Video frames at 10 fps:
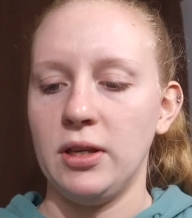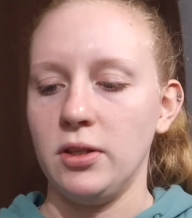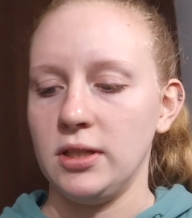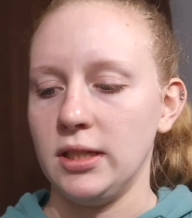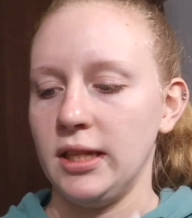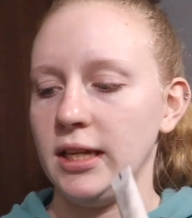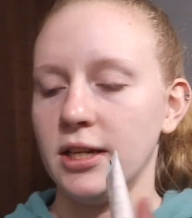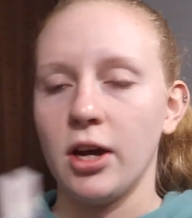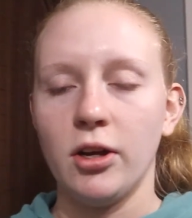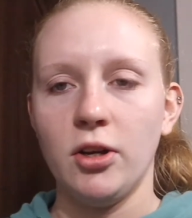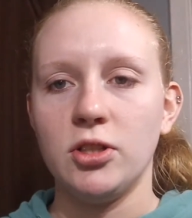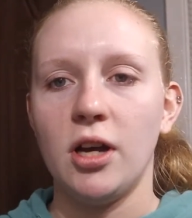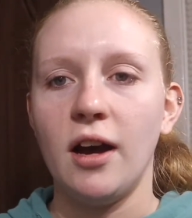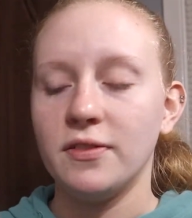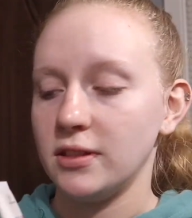using the Coco
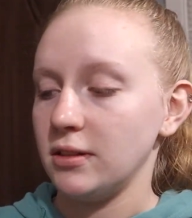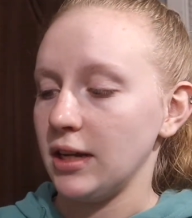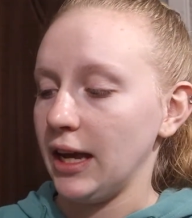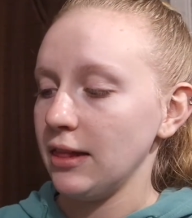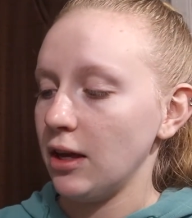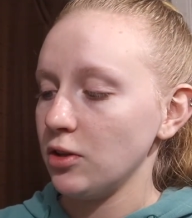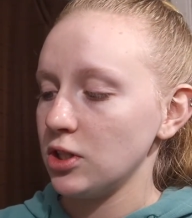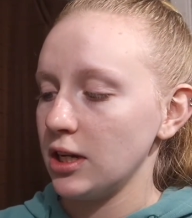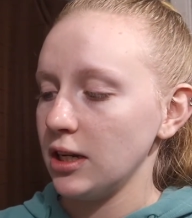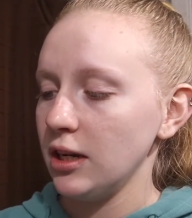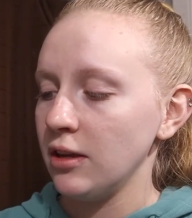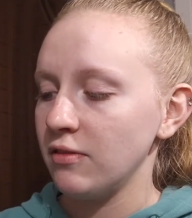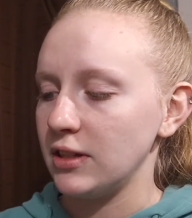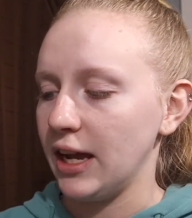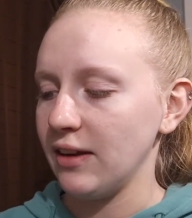Soft Night Lotion,
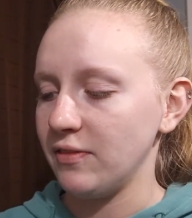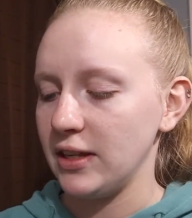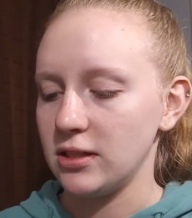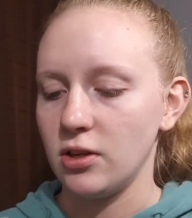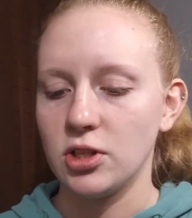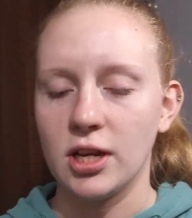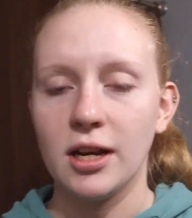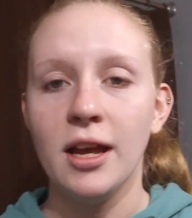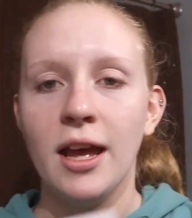Night Face Lotion. And